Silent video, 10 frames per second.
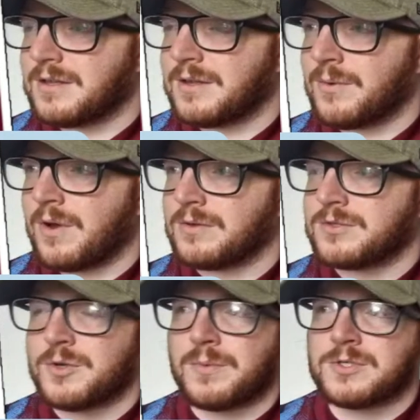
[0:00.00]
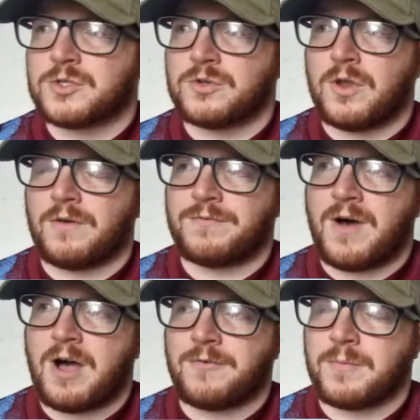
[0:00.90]
were someone stood not
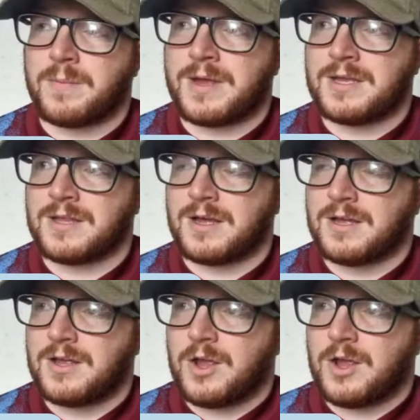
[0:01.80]
far from him either,